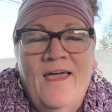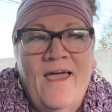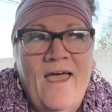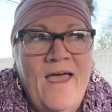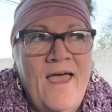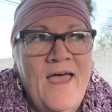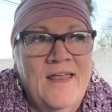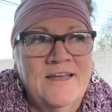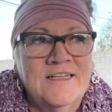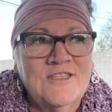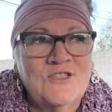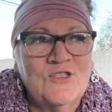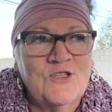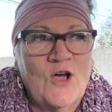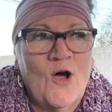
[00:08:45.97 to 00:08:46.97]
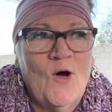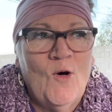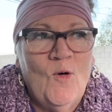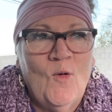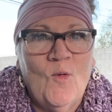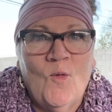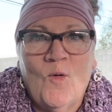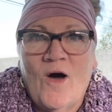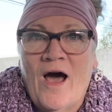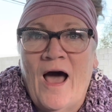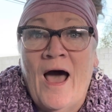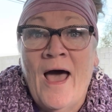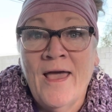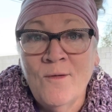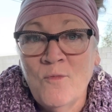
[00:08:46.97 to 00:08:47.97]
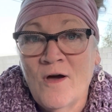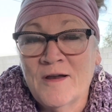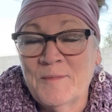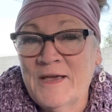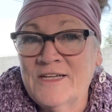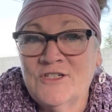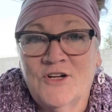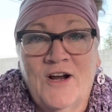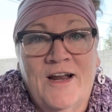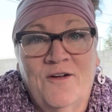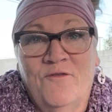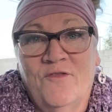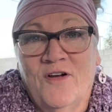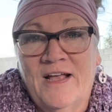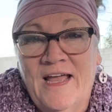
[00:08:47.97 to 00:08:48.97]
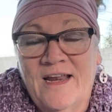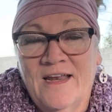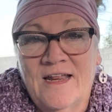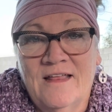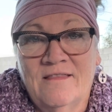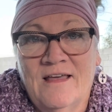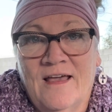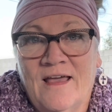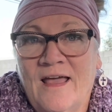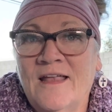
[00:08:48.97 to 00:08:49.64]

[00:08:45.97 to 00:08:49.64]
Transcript: And so I want to make sure I don't forget anything.